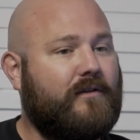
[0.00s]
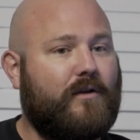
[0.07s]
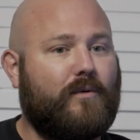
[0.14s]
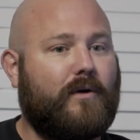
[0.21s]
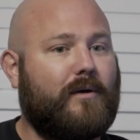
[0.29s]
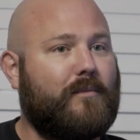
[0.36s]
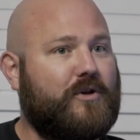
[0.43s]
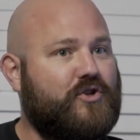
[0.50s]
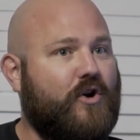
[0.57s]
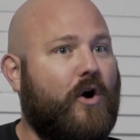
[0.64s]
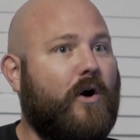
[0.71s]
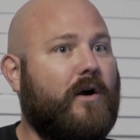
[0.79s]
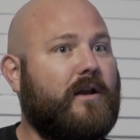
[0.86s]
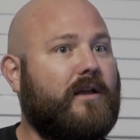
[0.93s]
doing a
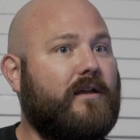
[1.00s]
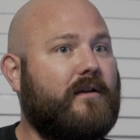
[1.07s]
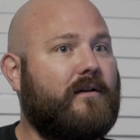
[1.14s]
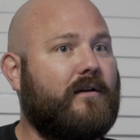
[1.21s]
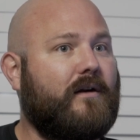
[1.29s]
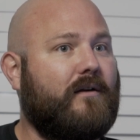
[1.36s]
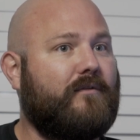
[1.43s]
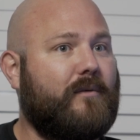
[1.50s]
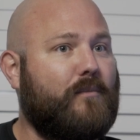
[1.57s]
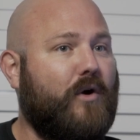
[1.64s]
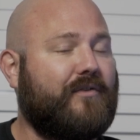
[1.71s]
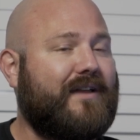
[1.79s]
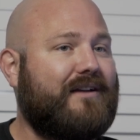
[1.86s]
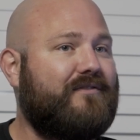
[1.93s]
majority of the
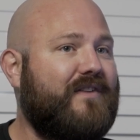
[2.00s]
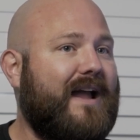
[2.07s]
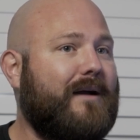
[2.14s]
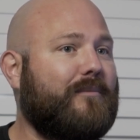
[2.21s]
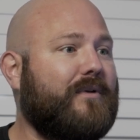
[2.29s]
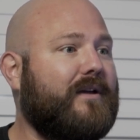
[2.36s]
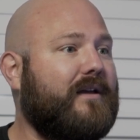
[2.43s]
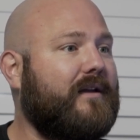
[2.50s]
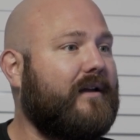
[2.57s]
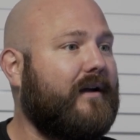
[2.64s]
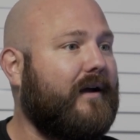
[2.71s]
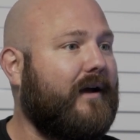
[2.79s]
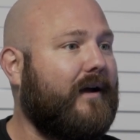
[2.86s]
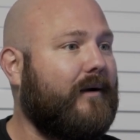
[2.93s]

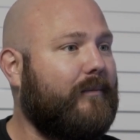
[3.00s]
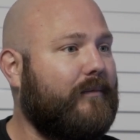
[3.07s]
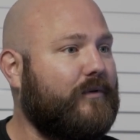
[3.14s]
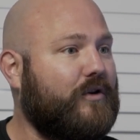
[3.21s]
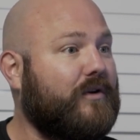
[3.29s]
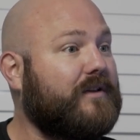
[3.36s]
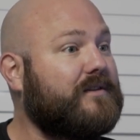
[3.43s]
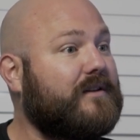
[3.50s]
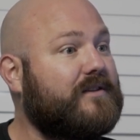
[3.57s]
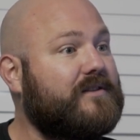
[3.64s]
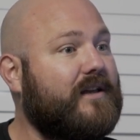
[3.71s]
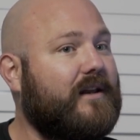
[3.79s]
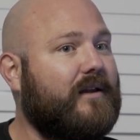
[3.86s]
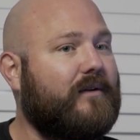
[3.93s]
multifamily units in the
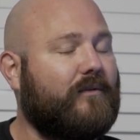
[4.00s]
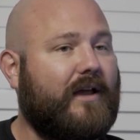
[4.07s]
city.